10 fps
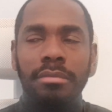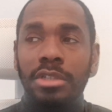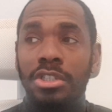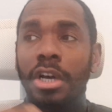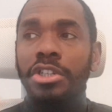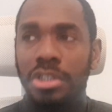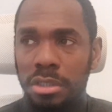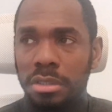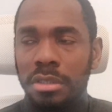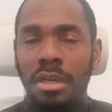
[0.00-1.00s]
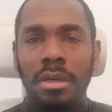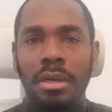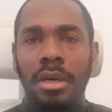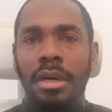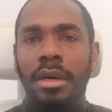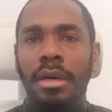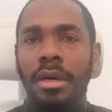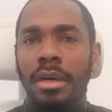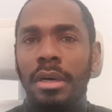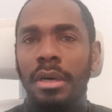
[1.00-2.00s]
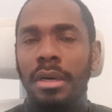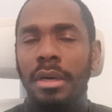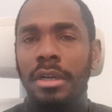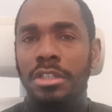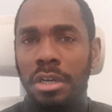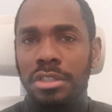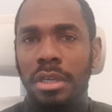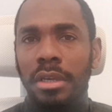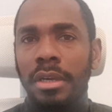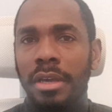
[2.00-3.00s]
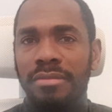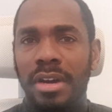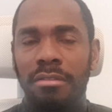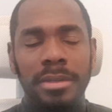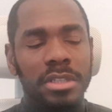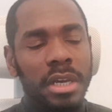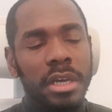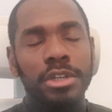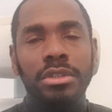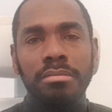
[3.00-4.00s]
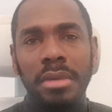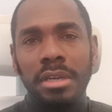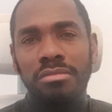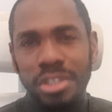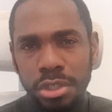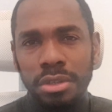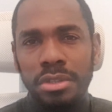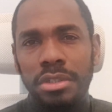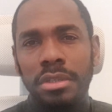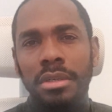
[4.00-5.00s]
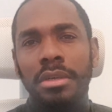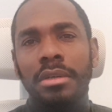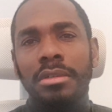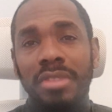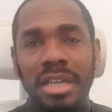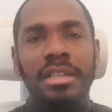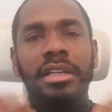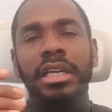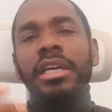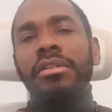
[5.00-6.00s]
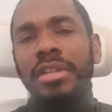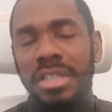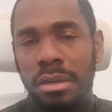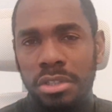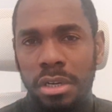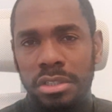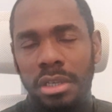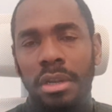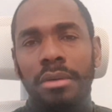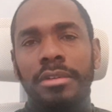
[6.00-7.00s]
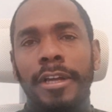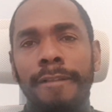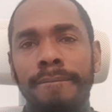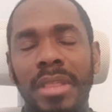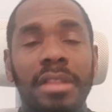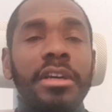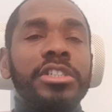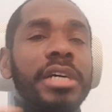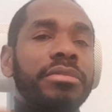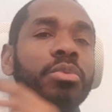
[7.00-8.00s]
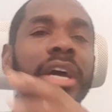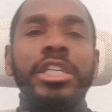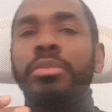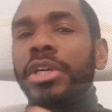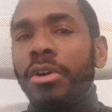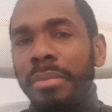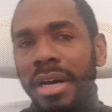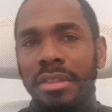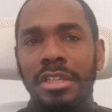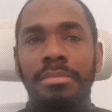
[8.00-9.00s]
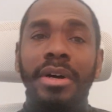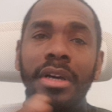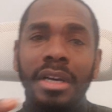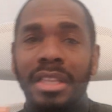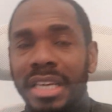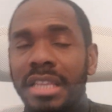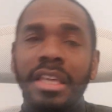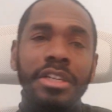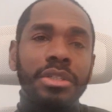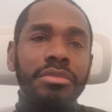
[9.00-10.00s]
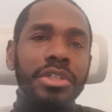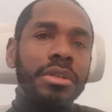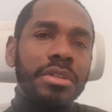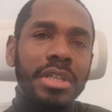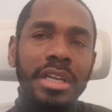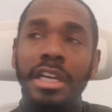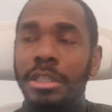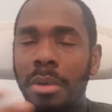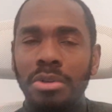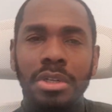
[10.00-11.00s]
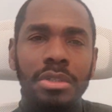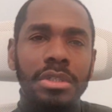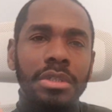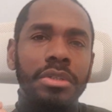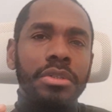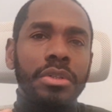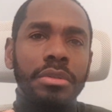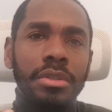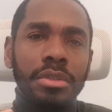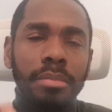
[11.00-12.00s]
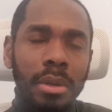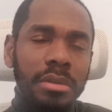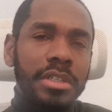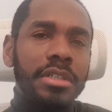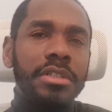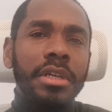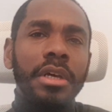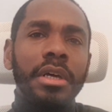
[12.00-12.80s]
to such a toxic environment, is to reduce rather than increase our toxic load. And there are several ways we go about this, but the key thing is to reduce any exposure to pollutants,